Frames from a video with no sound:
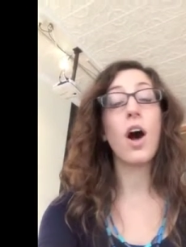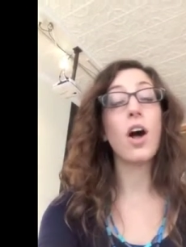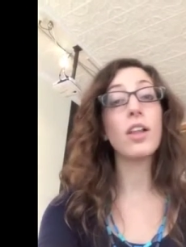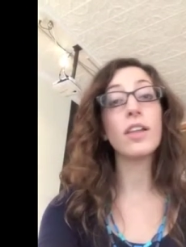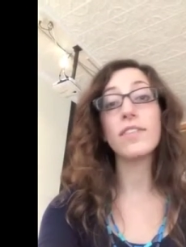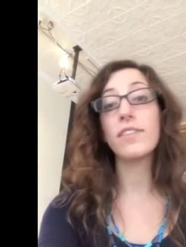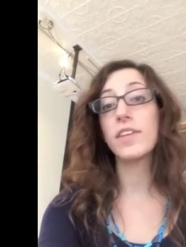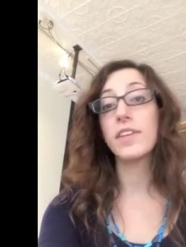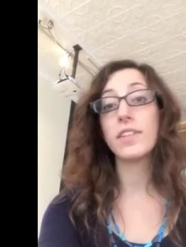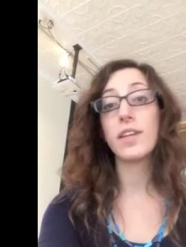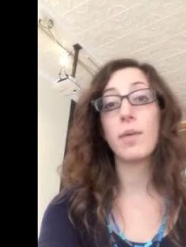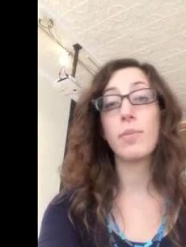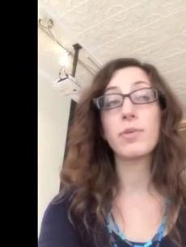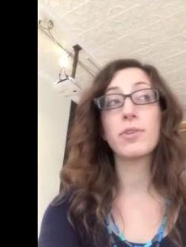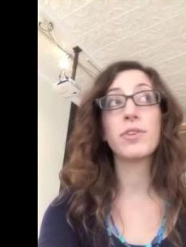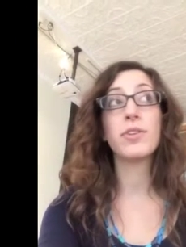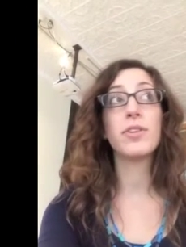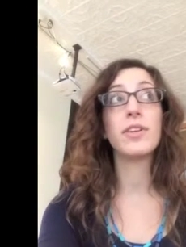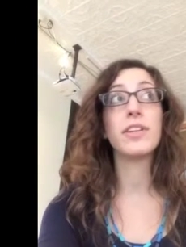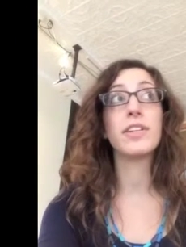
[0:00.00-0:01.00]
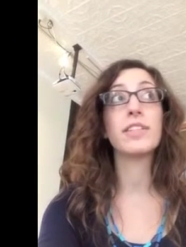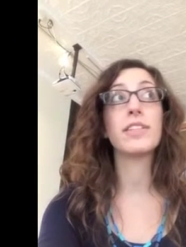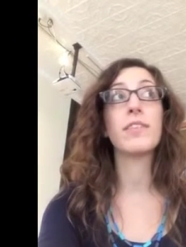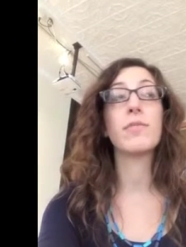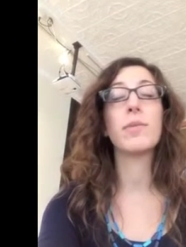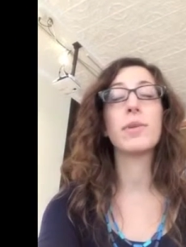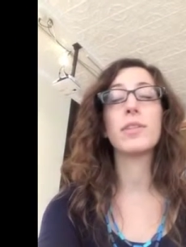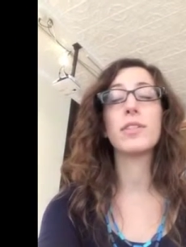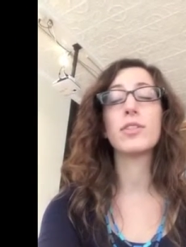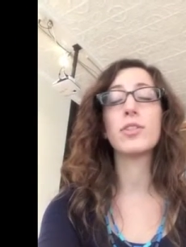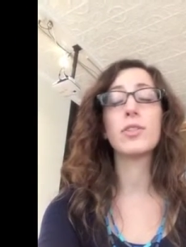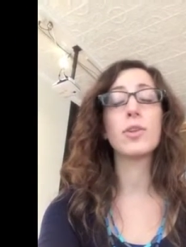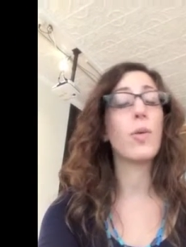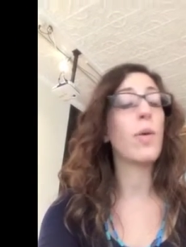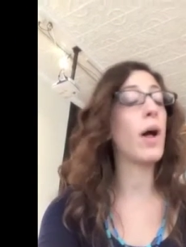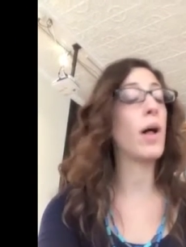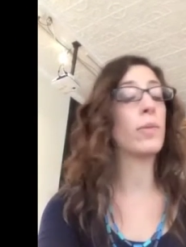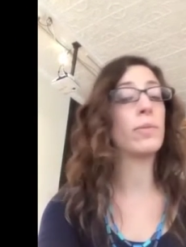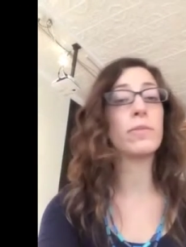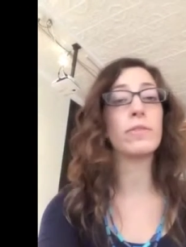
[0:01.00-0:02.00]
All of these opportunities have been
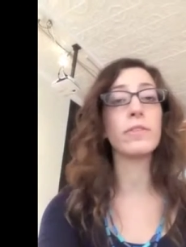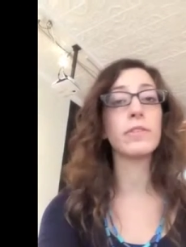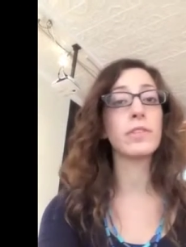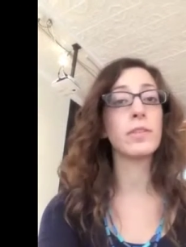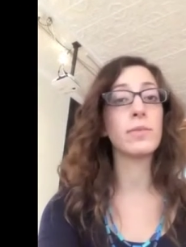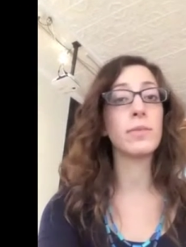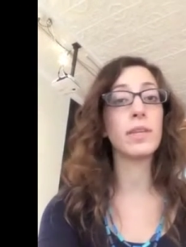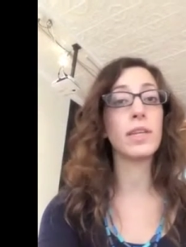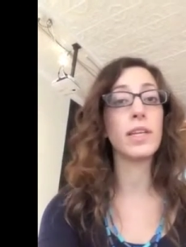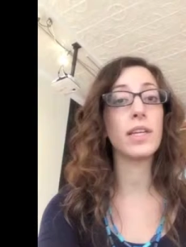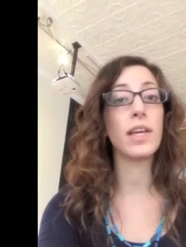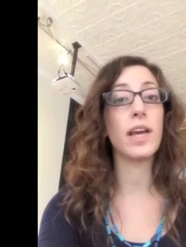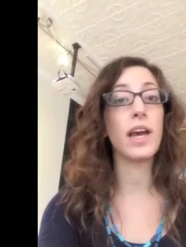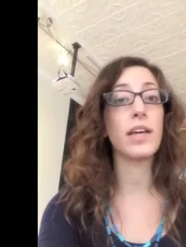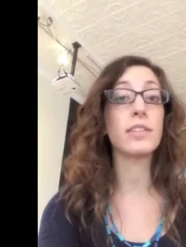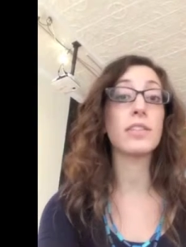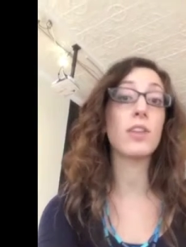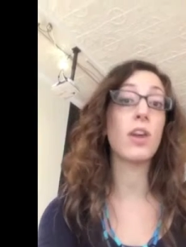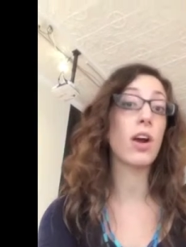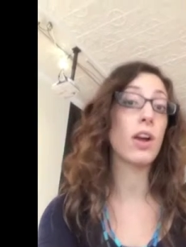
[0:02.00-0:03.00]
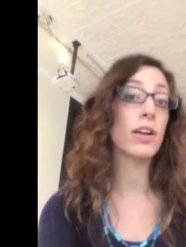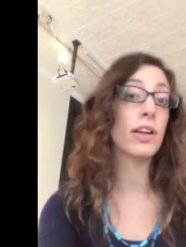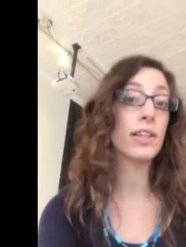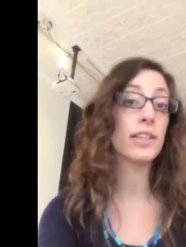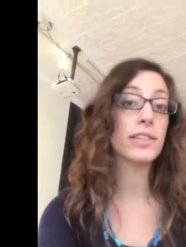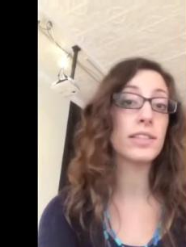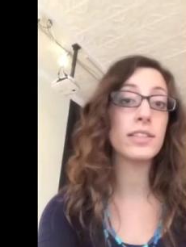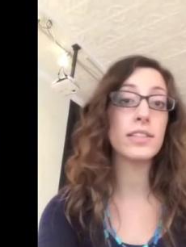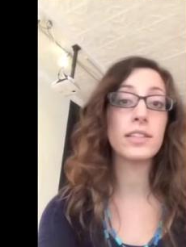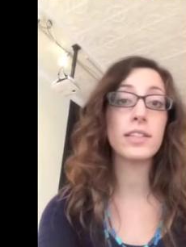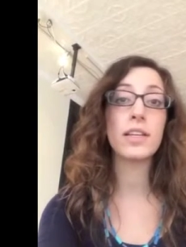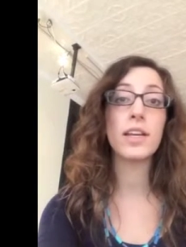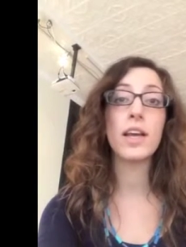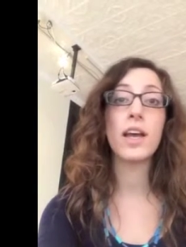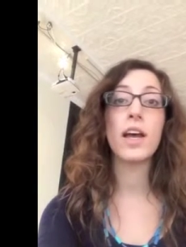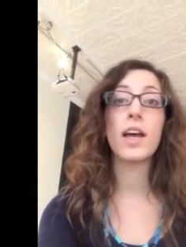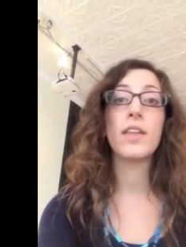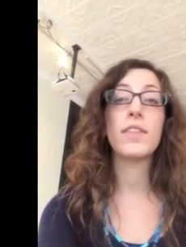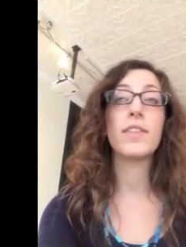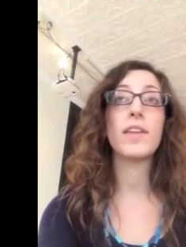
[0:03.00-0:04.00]
so helpful to me as an artist.
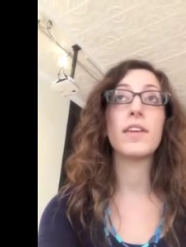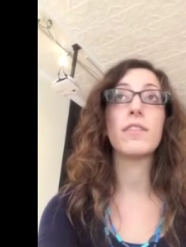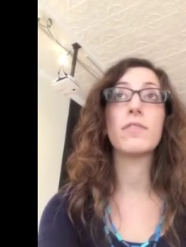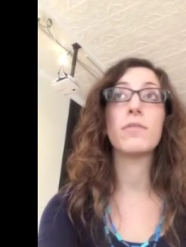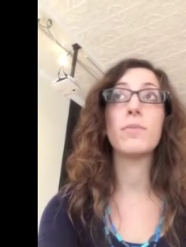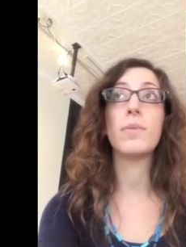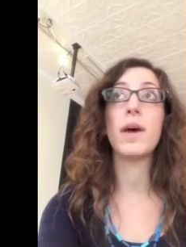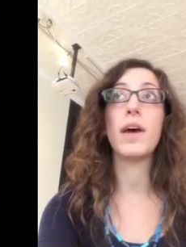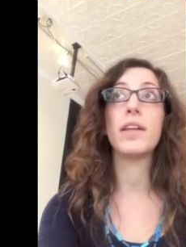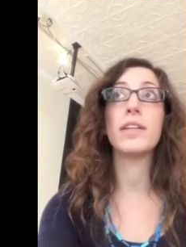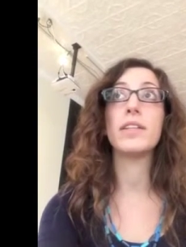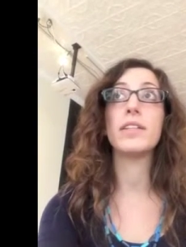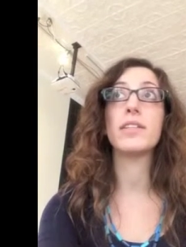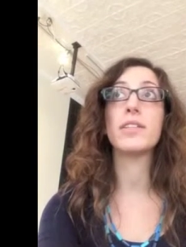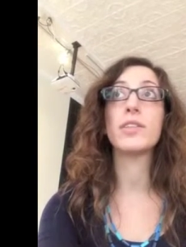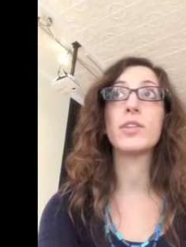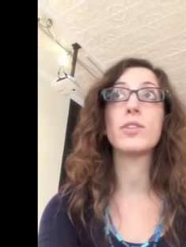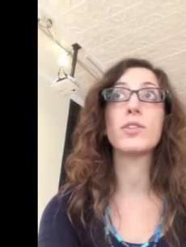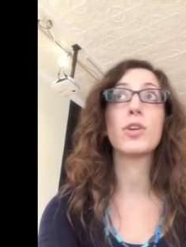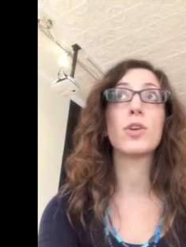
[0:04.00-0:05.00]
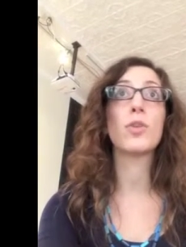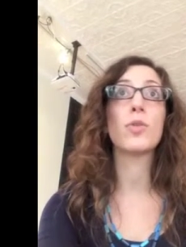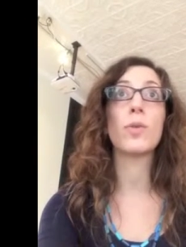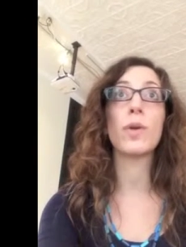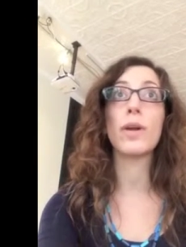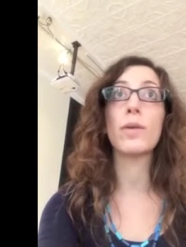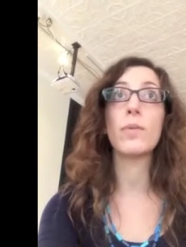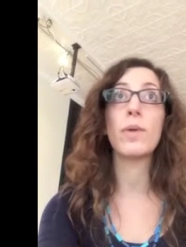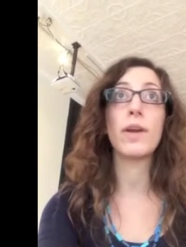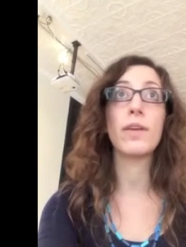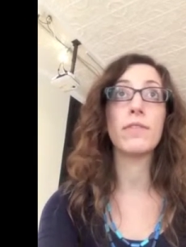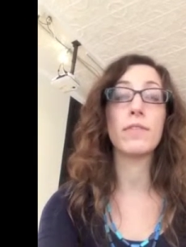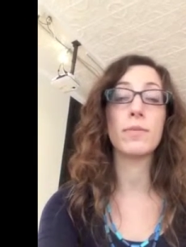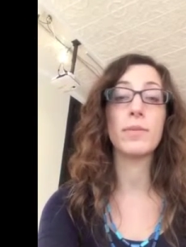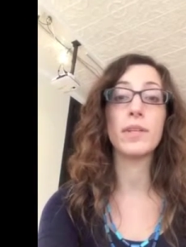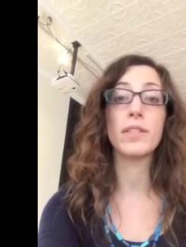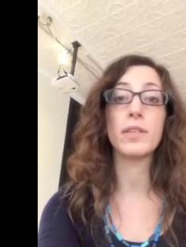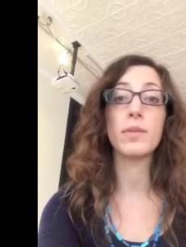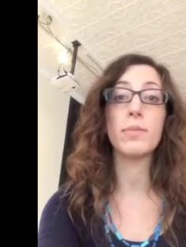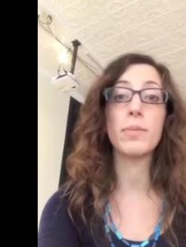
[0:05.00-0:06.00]
They've been such a great way
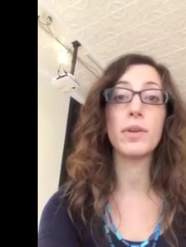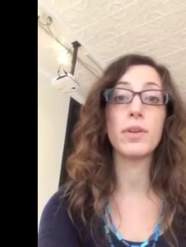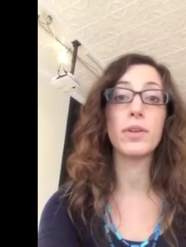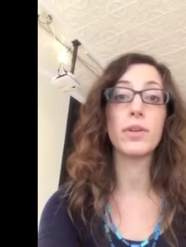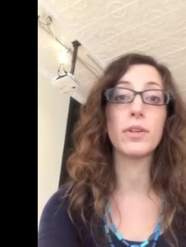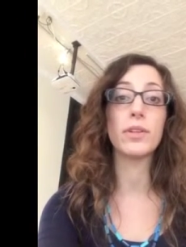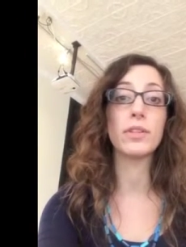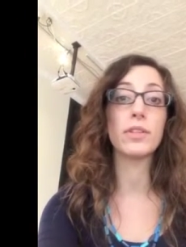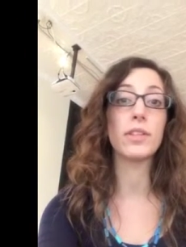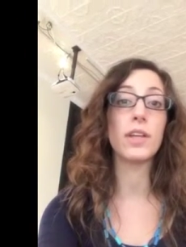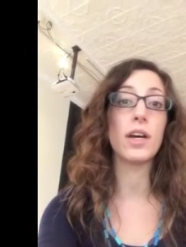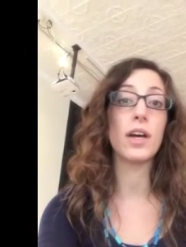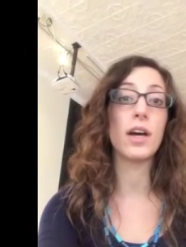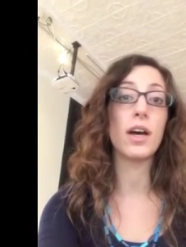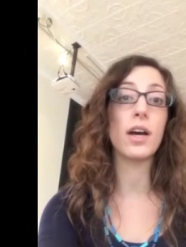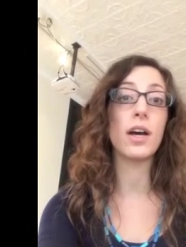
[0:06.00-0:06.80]
for me to build